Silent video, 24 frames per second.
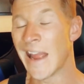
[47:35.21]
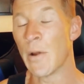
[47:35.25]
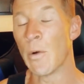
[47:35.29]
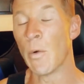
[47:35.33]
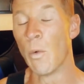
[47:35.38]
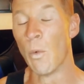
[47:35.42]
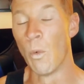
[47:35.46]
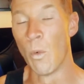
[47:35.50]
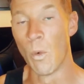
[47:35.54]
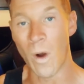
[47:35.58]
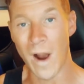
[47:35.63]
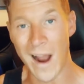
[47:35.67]

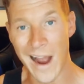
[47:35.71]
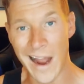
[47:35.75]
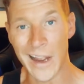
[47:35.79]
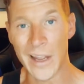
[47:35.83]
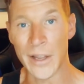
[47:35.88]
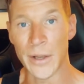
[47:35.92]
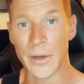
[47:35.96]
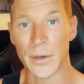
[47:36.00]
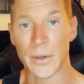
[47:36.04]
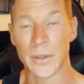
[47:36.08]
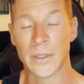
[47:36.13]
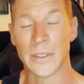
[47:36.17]

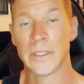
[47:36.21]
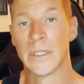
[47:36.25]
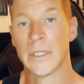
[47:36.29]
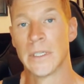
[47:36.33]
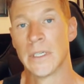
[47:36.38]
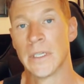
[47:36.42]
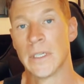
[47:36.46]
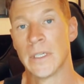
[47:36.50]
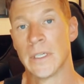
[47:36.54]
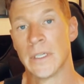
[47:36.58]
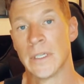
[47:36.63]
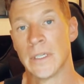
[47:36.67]
while.
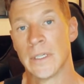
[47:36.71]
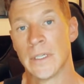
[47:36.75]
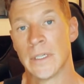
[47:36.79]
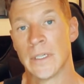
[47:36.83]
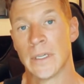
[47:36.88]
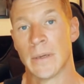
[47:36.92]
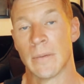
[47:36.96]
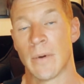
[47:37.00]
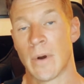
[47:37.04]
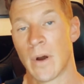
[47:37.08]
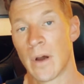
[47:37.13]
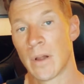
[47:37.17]
I'm
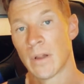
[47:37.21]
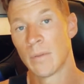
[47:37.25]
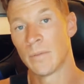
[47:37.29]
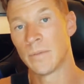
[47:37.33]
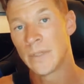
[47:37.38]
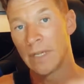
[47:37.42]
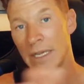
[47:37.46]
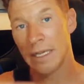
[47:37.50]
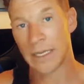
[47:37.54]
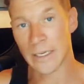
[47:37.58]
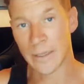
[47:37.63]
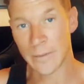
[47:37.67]
all
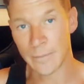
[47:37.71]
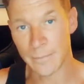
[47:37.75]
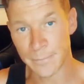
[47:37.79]
updated.